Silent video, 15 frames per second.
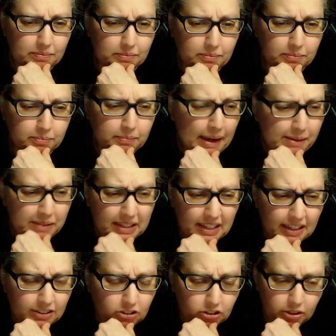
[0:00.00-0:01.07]
maybe
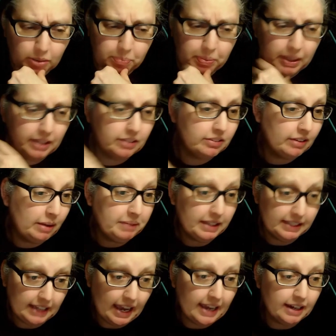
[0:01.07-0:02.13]
they should have picked
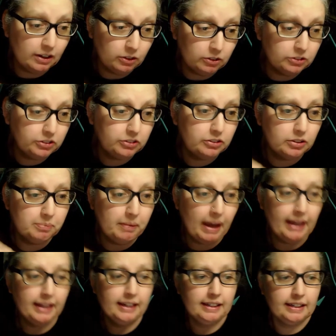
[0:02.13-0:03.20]
something else to
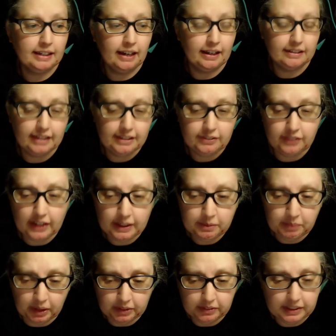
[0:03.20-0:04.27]
make a TV
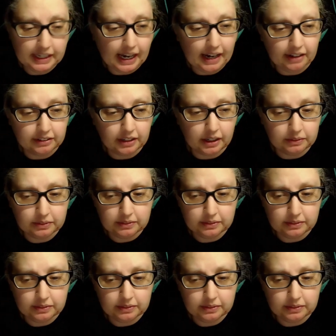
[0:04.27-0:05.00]
movie out of.